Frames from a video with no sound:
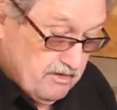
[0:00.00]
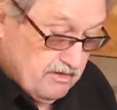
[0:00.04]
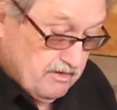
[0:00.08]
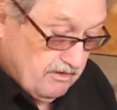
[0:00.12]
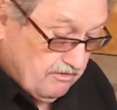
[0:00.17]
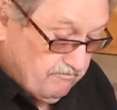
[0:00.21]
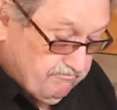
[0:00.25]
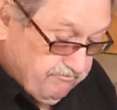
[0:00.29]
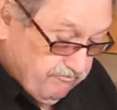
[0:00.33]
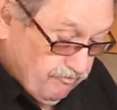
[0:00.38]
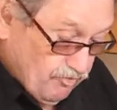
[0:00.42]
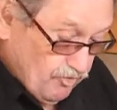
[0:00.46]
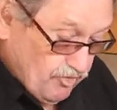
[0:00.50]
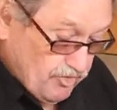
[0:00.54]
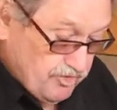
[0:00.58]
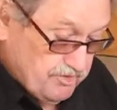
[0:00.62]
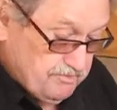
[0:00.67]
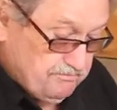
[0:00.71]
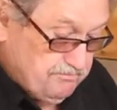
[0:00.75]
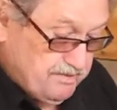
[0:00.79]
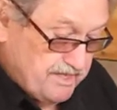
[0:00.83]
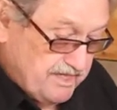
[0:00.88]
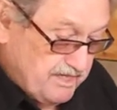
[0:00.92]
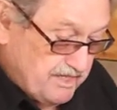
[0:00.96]

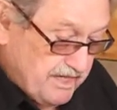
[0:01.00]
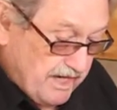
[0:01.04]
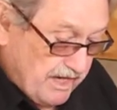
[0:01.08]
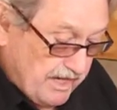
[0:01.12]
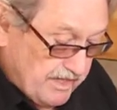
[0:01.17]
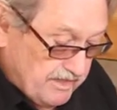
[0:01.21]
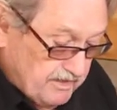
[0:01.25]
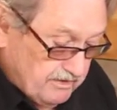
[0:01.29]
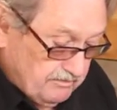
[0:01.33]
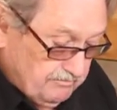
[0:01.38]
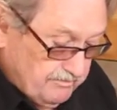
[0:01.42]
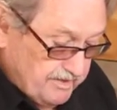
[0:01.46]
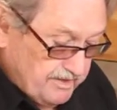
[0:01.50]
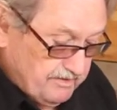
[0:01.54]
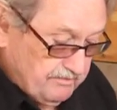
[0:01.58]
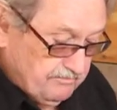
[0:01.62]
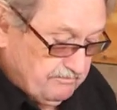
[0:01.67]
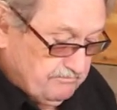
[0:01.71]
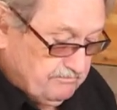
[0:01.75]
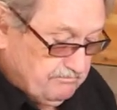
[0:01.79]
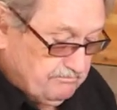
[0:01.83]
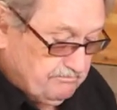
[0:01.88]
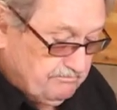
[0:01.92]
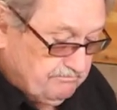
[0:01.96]
Avoid beguilement
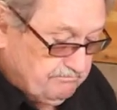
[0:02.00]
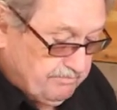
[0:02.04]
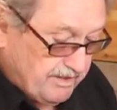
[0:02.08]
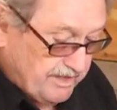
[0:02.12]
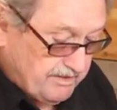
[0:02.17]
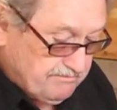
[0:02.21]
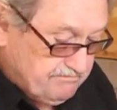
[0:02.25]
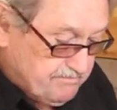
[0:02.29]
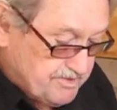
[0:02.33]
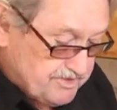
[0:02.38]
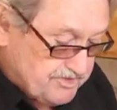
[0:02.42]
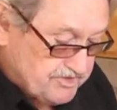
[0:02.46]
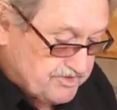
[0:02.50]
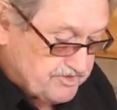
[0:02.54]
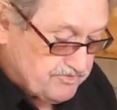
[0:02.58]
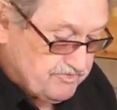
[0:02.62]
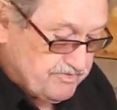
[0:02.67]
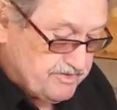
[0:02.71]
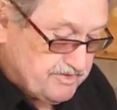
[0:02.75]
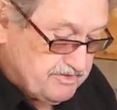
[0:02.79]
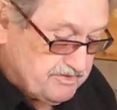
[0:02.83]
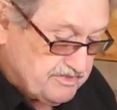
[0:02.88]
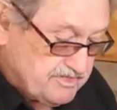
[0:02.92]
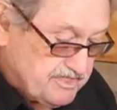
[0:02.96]
by
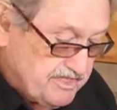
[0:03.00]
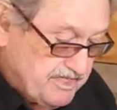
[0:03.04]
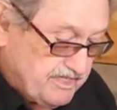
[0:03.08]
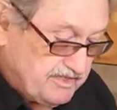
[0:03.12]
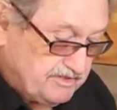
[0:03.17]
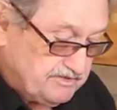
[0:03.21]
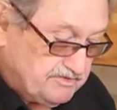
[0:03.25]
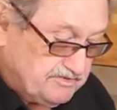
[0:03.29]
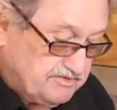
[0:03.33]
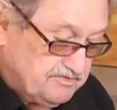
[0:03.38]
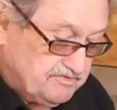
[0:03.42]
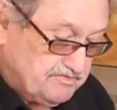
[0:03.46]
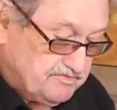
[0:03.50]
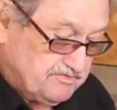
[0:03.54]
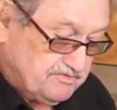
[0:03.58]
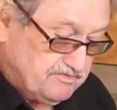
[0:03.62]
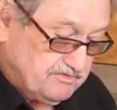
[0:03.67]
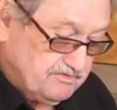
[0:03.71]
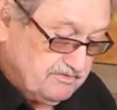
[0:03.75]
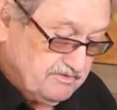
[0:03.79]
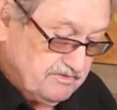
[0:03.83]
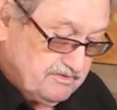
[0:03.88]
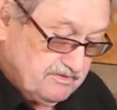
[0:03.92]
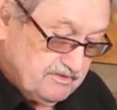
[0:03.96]
mystery and texts.
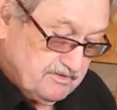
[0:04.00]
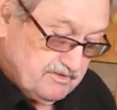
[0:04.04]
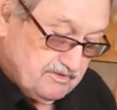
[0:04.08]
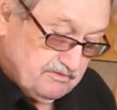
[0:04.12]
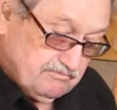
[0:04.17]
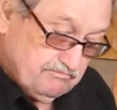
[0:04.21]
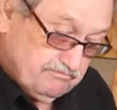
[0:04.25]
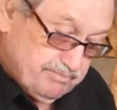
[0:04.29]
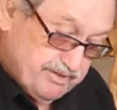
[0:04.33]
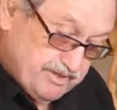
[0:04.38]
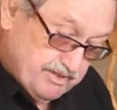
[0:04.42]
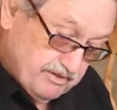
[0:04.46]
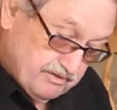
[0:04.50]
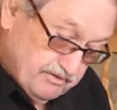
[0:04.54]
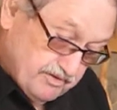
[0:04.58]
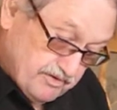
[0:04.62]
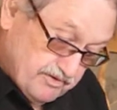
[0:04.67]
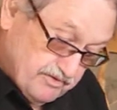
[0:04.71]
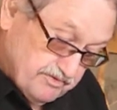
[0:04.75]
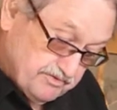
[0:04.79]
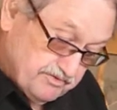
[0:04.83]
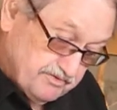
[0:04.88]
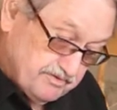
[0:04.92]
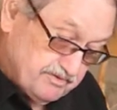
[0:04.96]
Be
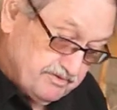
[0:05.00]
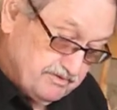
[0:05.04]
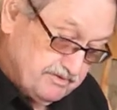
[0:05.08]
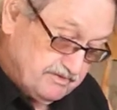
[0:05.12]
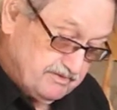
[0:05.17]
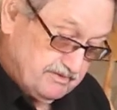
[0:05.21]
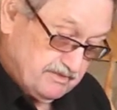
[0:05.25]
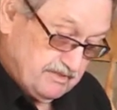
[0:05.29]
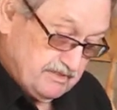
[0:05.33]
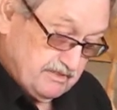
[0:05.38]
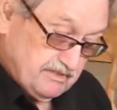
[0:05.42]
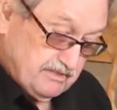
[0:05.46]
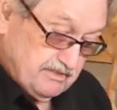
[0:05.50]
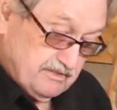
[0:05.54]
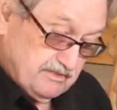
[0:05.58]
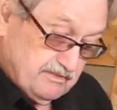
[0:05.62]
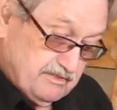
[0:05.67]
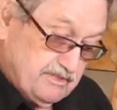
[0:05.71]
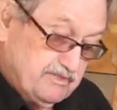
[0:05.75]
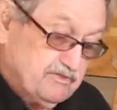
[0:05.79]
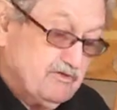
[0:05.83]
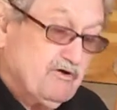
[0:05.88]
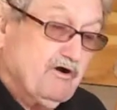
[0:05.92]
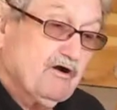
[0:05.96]
alert
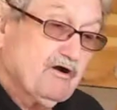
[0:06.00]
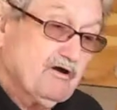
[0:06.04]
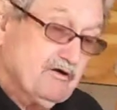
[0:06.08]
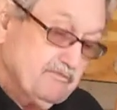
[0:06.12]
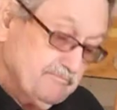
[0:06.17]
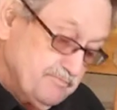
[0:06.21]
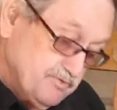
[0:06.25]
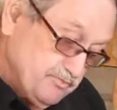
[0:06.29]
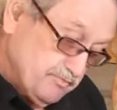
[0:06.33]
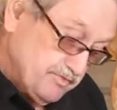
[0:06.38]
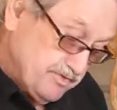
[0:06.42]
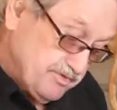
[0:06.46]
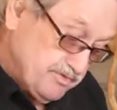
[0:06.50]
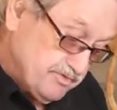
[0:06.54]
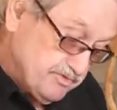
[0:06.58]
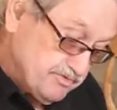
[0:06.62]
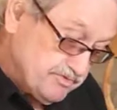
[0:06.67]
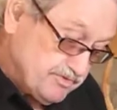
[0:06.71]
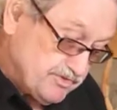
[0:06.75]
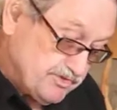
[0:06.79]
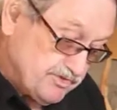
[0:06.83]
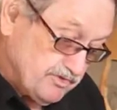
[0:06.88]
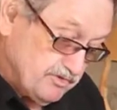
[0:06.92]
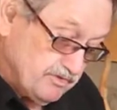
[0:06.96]
and armed with
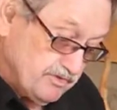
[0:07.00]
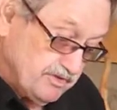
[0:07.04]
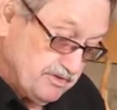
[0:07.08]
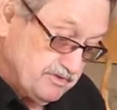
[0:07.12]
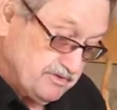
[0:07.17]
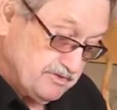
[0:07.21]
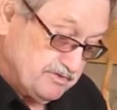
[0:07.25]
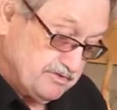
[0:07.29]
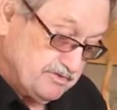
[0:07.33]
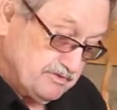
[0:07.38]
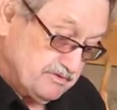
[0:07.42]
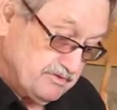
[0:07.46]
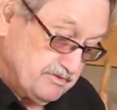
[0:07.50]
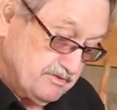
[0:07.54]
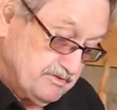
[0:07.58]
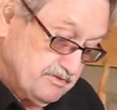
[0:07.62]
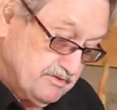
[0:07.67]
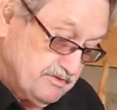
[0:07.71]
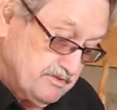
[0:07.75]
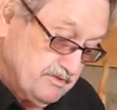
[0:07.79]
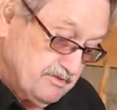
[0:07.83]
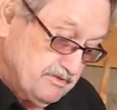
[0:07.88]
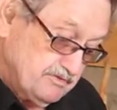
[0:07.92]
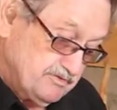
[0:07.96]
your choice
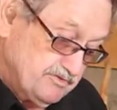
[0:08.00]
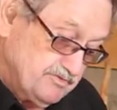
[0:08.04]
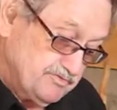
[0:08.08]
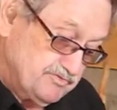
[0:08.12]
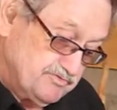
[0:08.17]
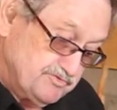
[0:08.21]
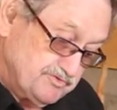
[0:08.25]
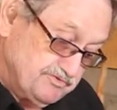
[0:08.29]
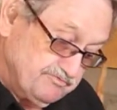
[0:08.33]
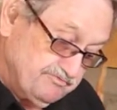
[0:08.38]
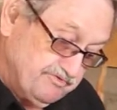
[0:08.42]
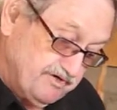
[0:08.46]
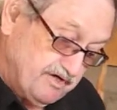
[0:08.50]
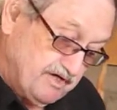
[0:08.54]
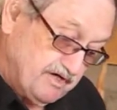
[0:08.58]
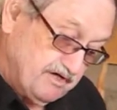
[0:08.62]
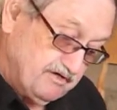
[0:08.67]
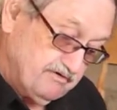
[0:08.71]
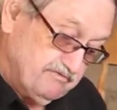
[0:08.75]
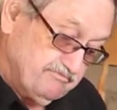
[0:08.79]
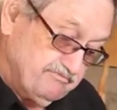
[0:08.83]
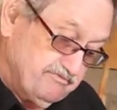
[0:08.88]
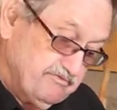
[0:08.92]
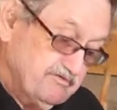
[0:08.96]
to
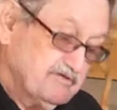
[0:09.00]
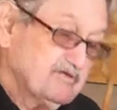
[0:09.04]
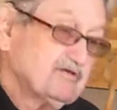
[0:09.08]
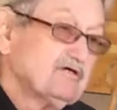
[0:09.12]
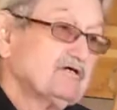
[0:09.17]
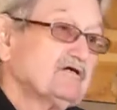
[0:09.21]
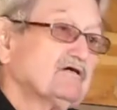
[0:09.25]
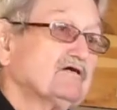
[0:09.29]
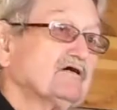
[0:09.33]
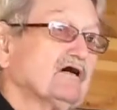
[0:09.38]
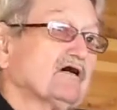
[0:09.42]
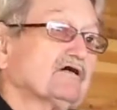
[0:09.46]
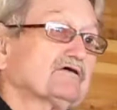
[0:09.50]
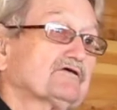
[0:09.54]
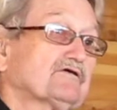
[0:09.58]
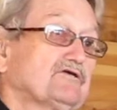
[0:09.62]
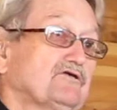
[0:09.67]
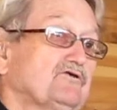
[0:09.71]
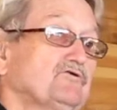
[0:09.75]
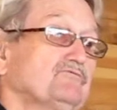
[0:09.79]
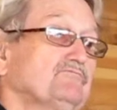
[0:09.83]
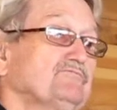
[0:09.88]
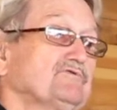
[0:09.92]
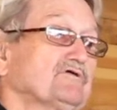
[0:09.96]
survive
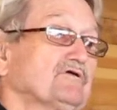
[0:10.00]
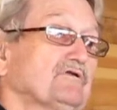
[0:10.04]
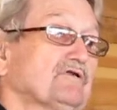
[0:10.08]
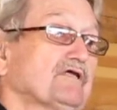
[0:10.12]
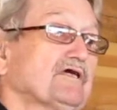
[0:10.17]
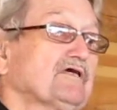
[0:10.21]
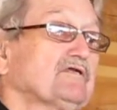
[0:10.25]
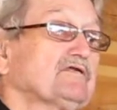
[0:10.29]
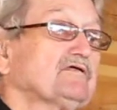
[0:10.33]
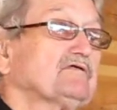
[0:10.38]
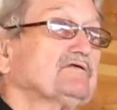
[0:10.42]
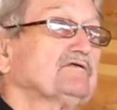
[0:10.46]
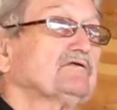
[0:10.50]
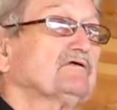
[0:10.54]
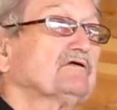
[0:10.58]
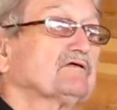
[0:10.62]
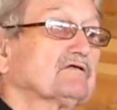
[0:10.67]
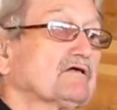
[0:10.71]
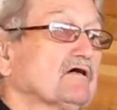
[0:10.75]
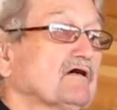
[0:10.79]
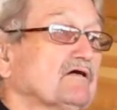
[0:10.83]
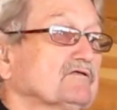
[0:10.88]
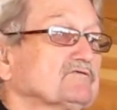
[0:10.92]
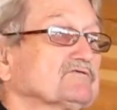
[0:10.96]
accumulated
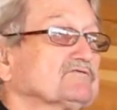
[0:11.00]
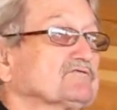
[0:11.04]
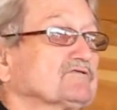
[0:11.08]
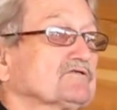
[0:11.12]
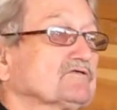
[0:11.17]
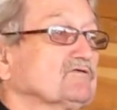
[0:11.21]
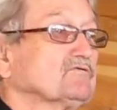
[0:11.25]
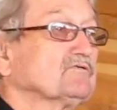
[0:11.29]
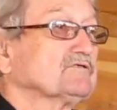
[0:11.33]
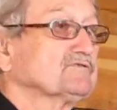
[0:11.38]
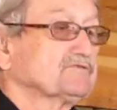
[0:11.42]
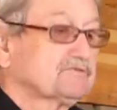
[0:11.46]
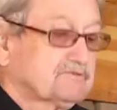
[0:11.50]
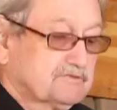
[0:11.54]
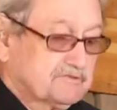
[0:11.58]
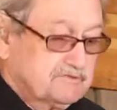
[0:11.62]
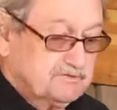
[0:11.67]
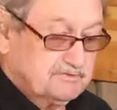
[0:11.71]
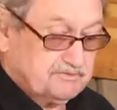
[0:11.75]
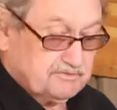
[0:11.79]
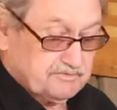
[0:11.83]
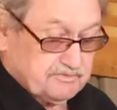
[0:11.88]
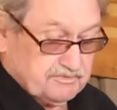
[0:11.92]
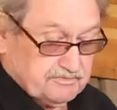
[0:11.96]

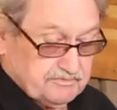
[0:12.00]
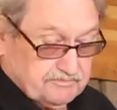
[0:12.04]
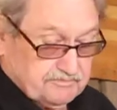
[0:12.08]
consequences.